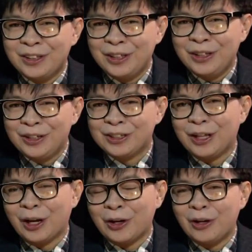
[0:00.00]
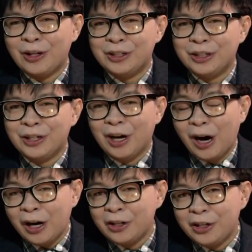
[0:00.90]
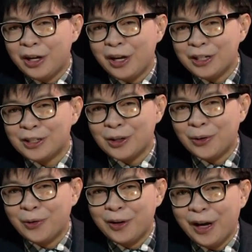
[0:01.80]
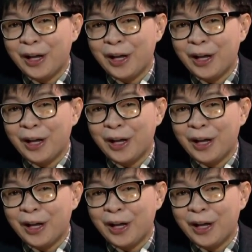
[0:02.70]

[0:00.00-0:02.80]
T is technology, other than is O,